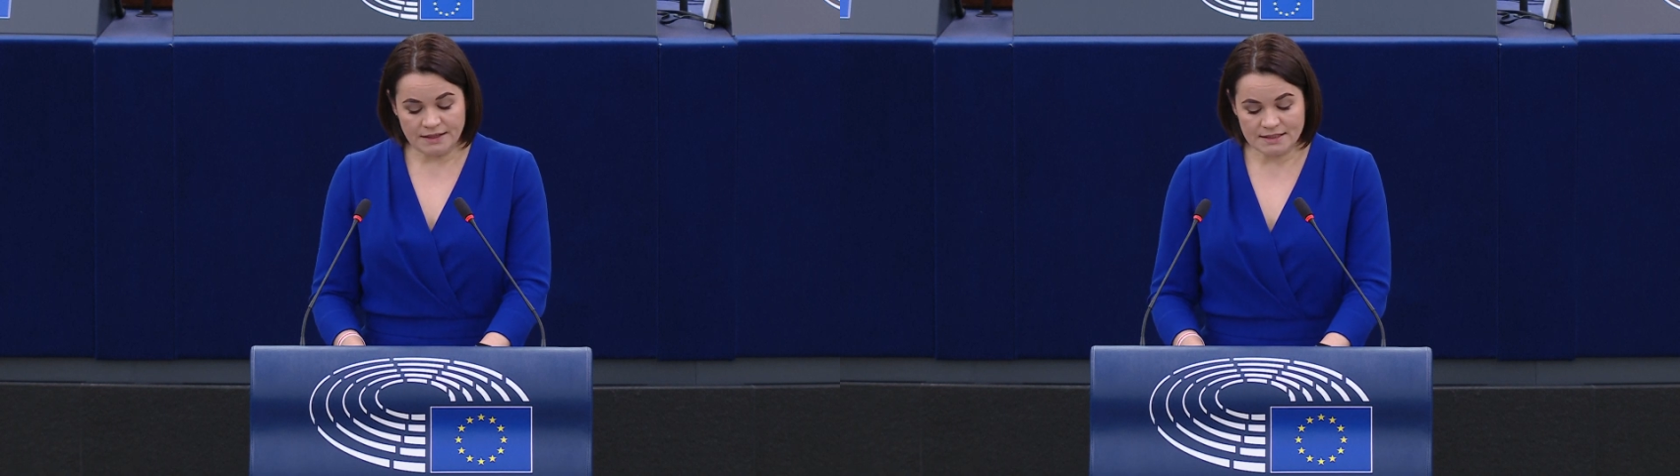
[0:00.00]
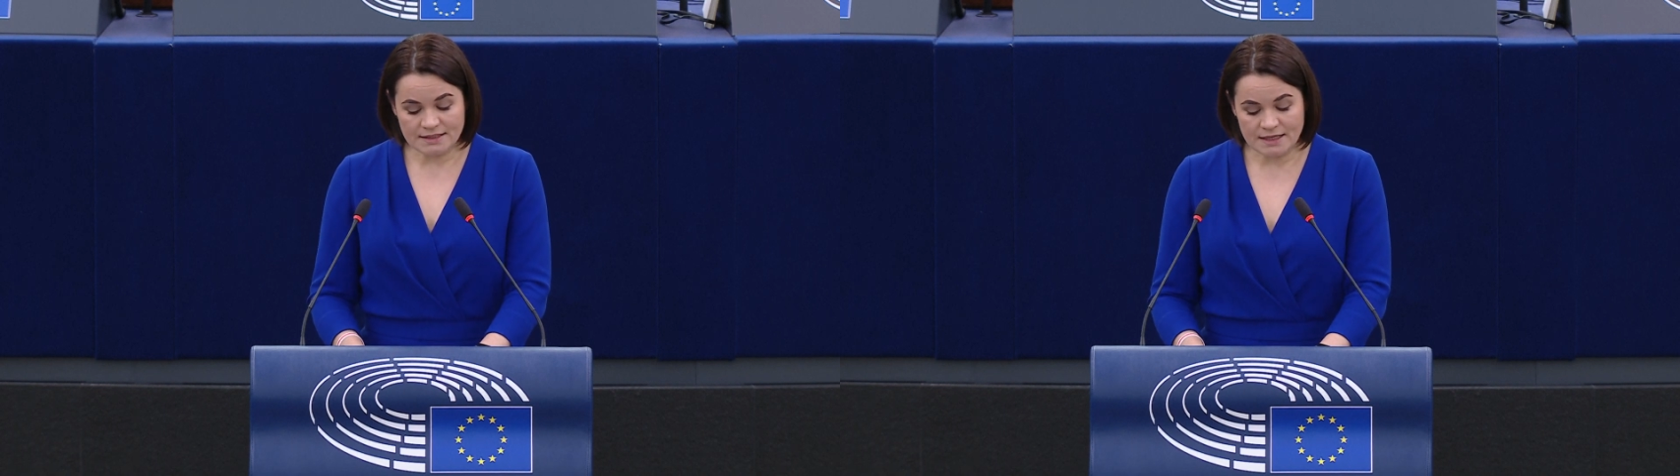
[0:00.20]

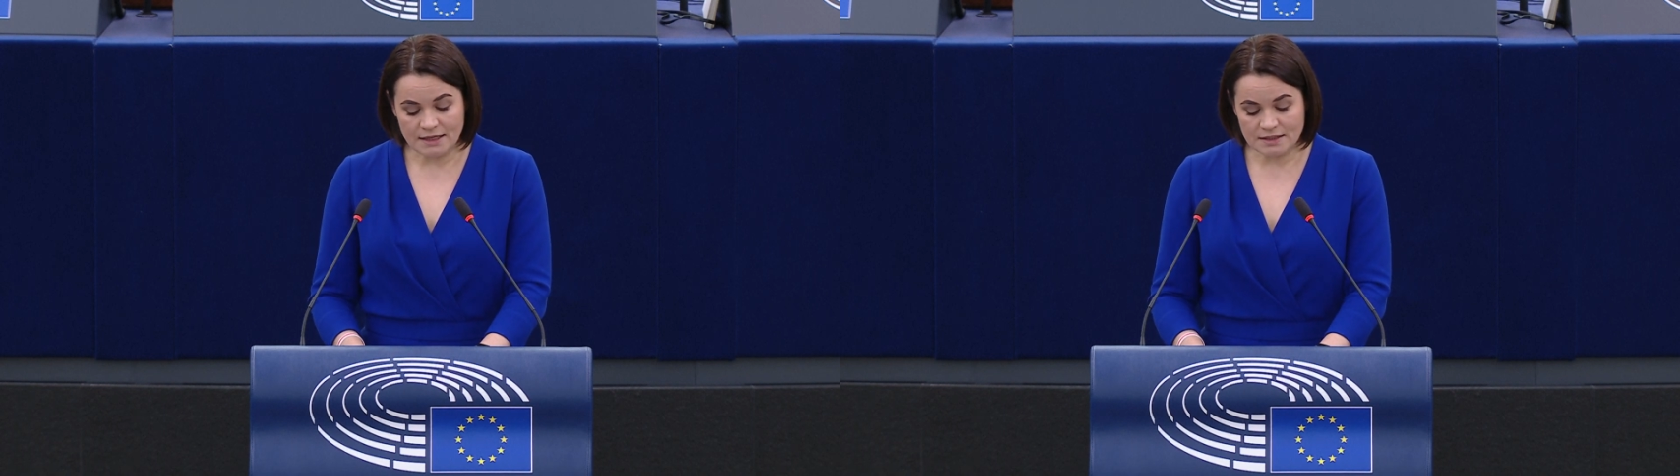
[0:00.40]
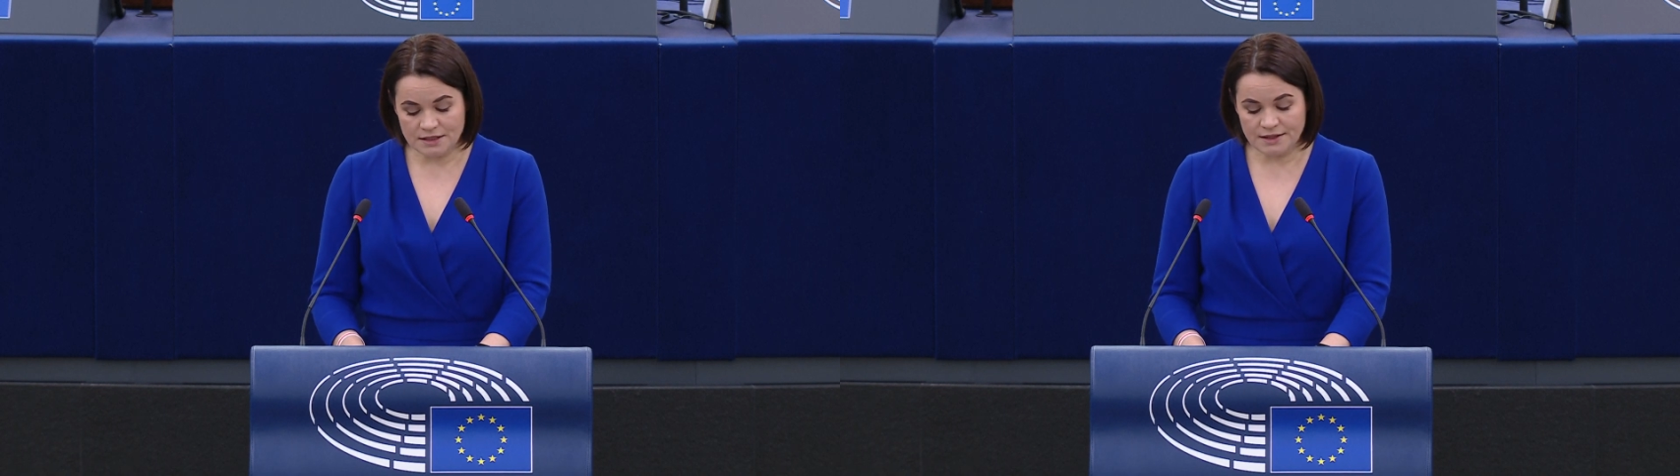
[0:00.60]

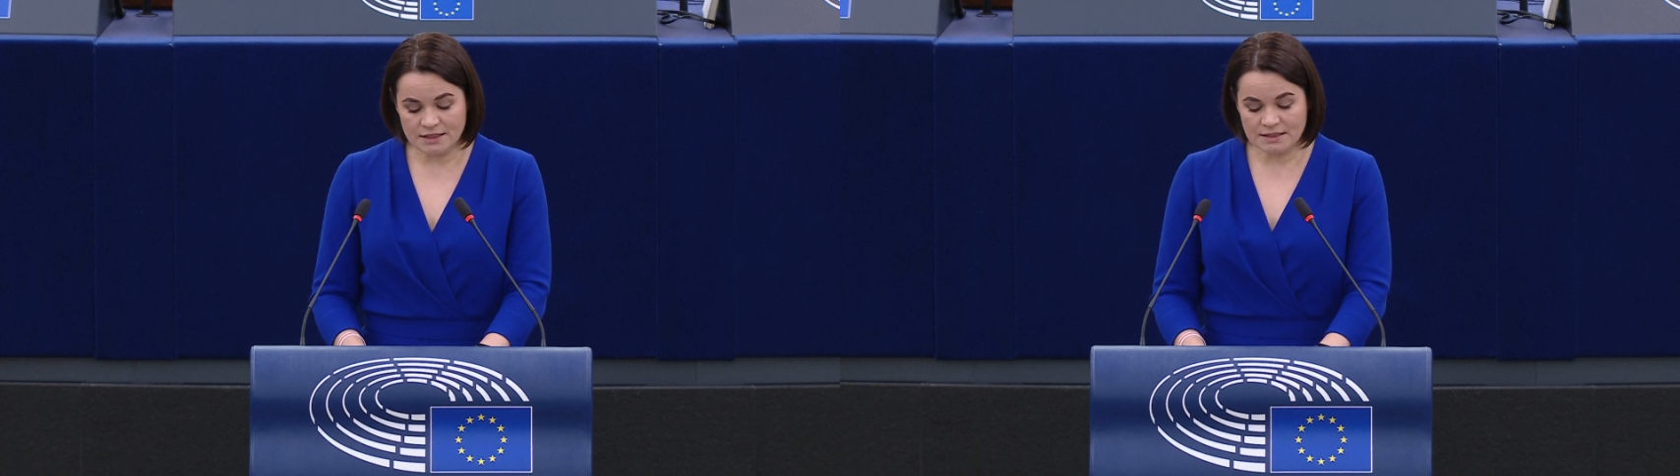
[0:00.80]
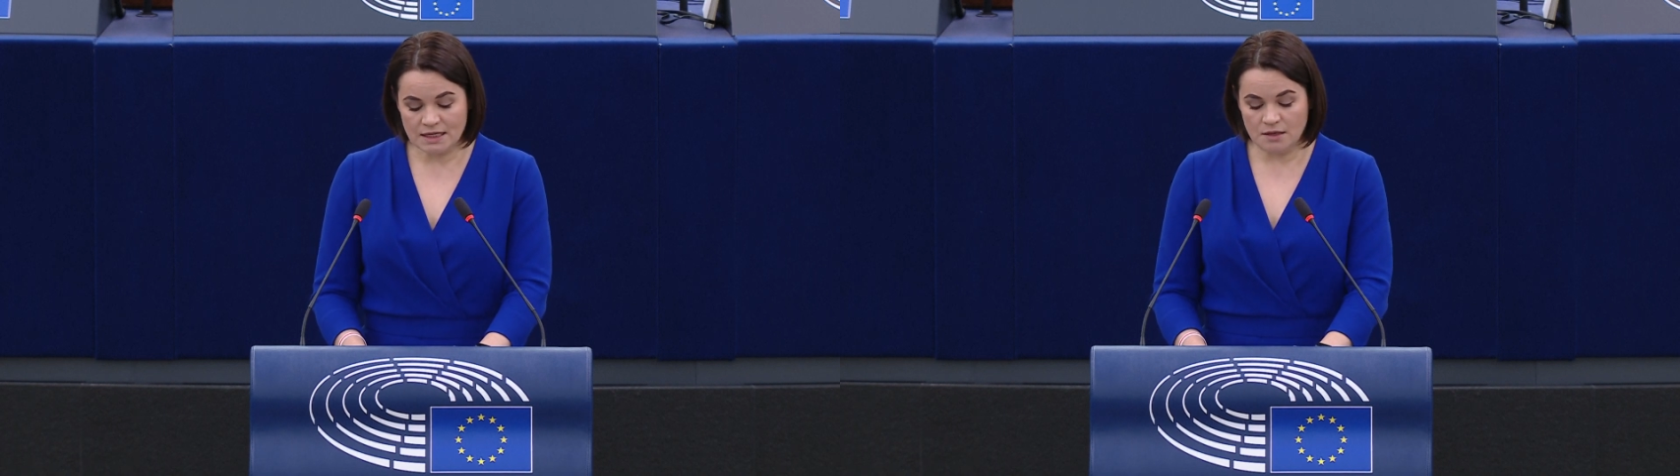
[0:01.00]
the
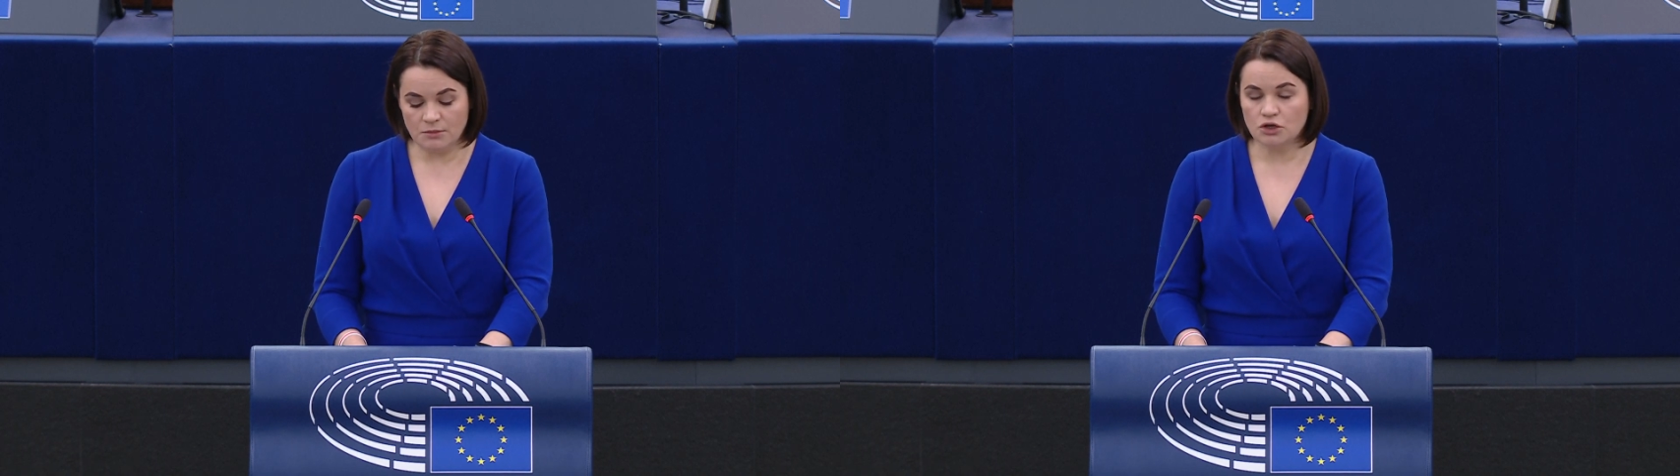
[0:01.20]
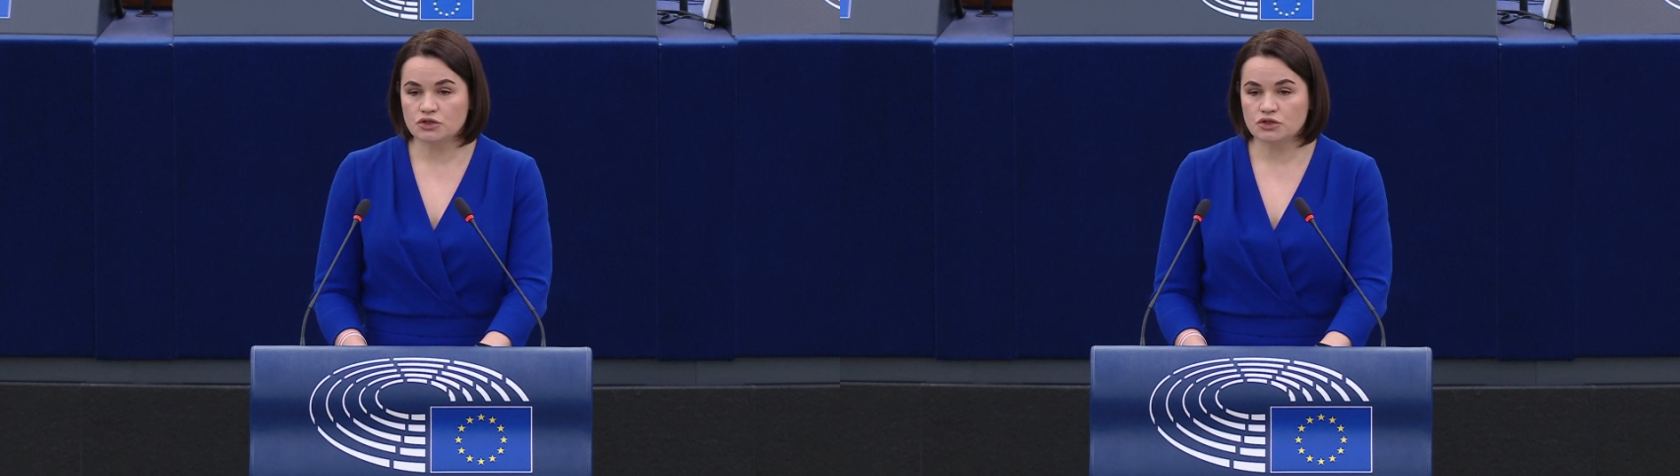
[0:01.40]
same